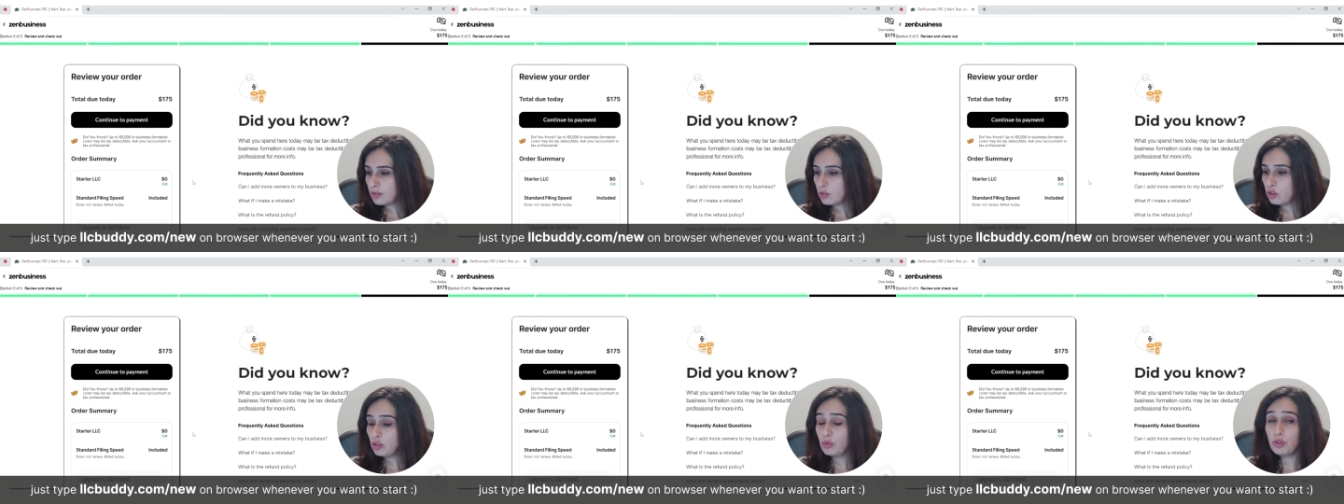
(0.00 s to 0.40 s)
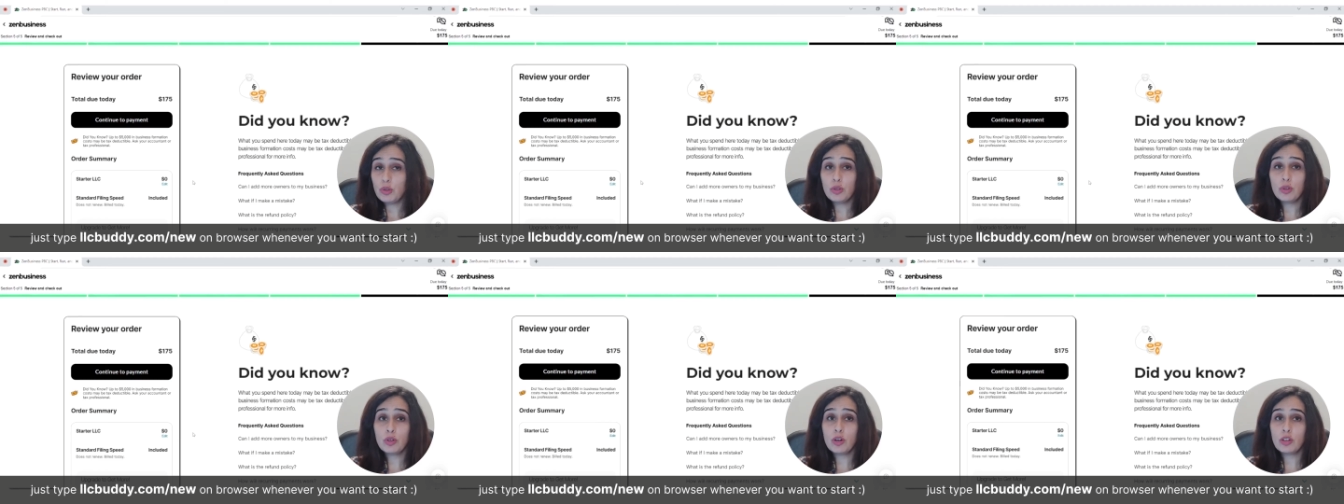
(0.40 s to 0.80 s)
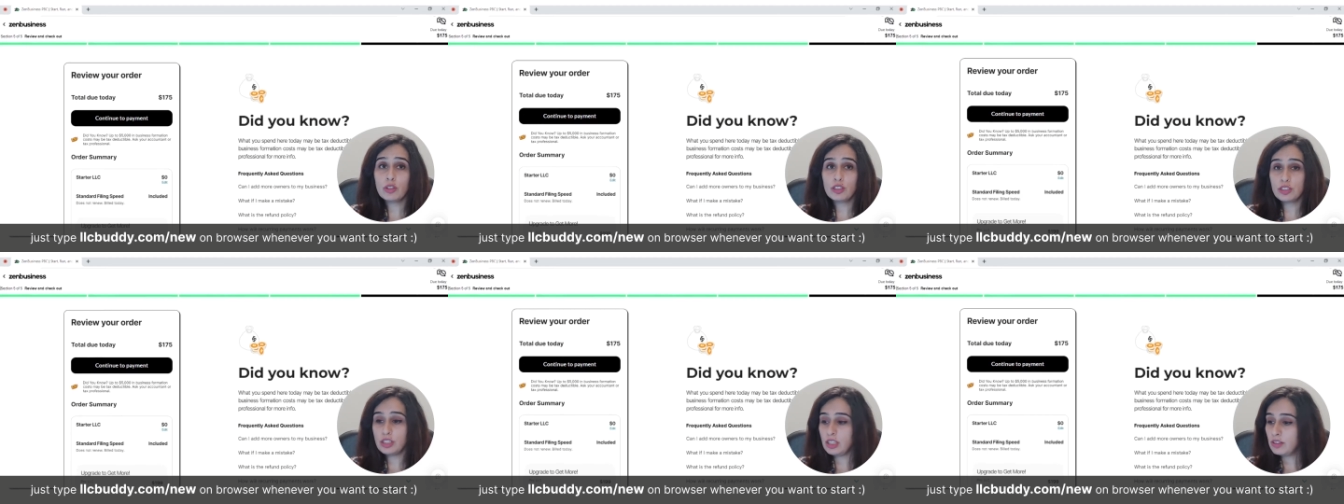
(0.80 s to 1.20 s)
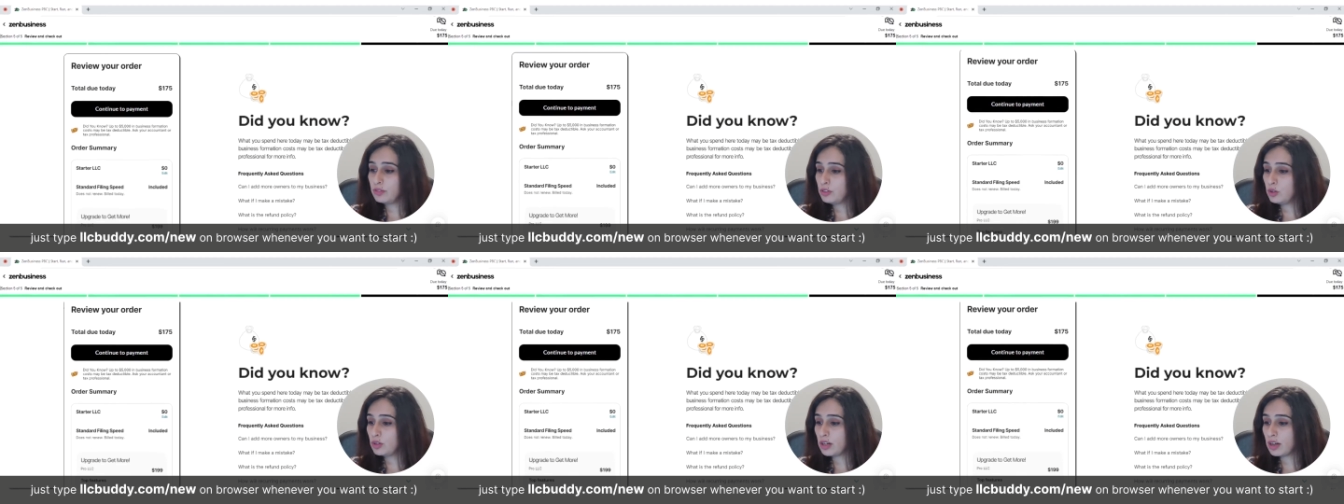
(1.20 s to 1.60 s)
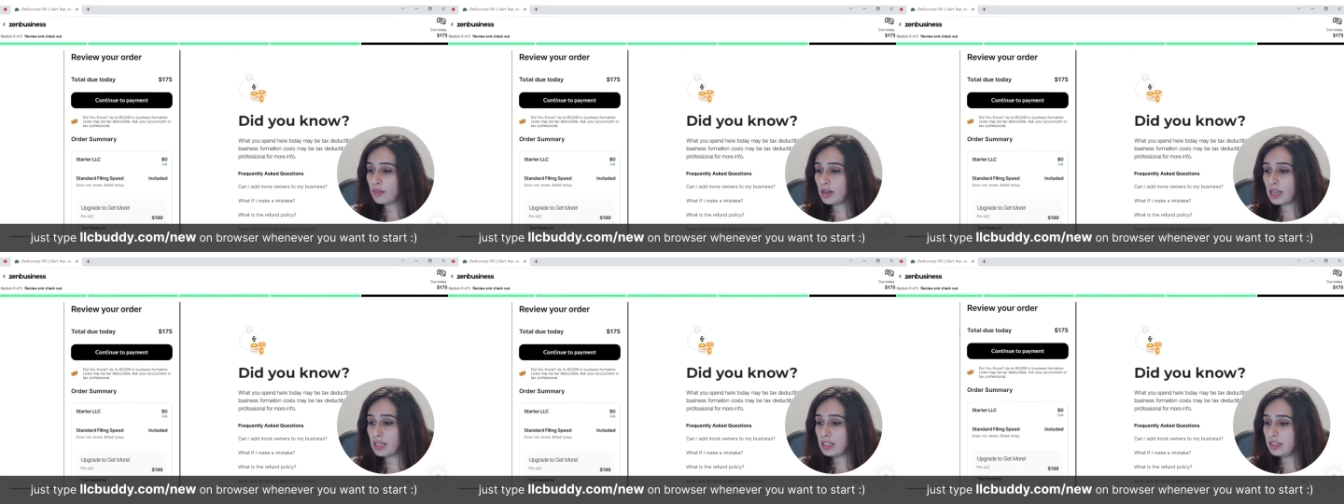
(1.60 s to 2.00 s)
Review your order, see if you have
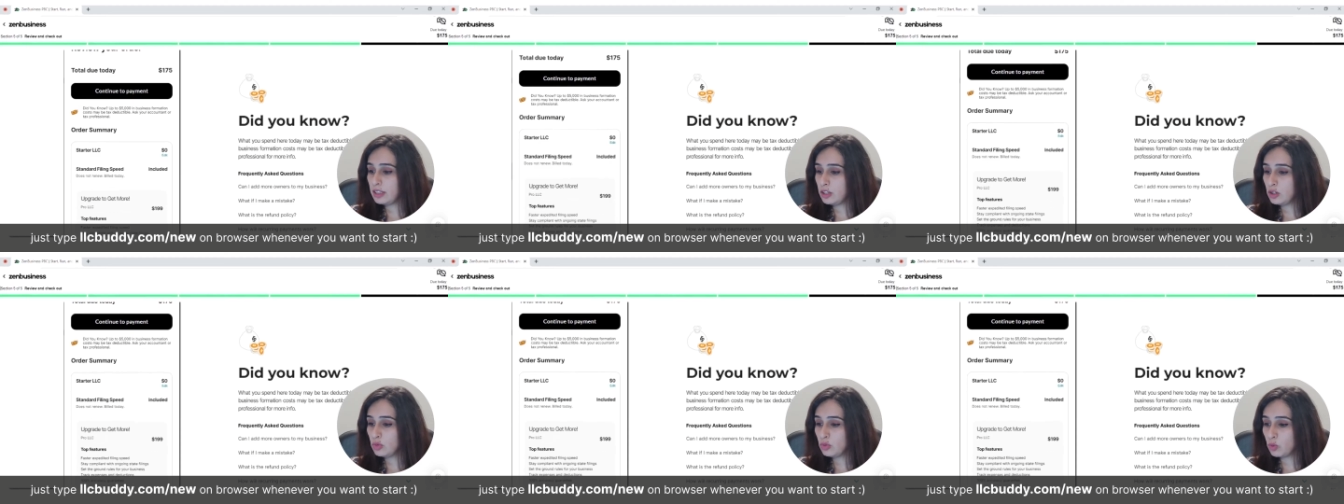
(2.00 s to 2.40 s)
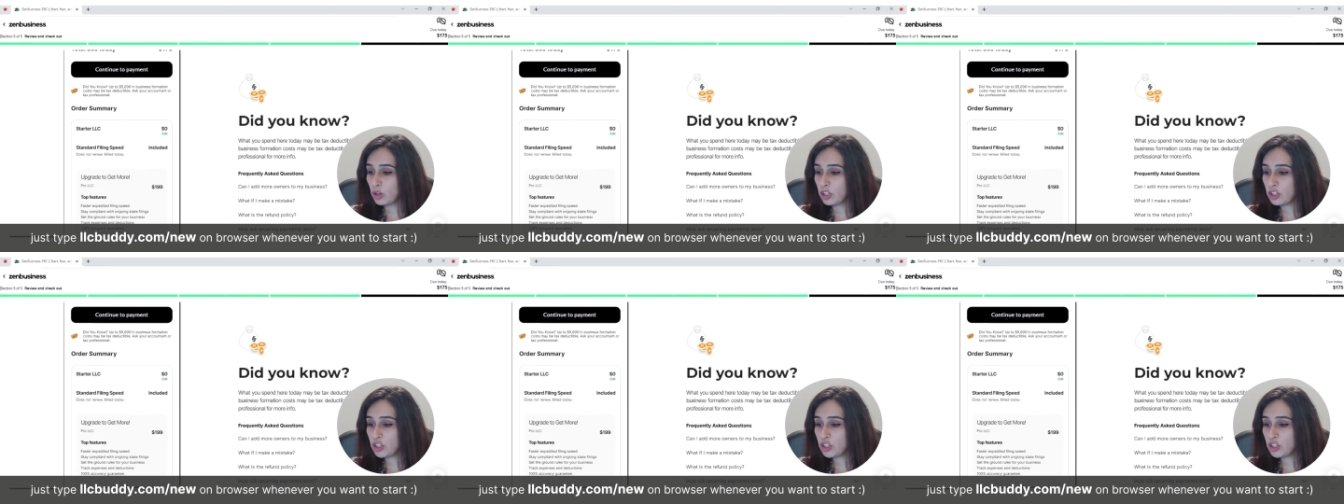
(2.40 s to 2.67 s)
anything you want to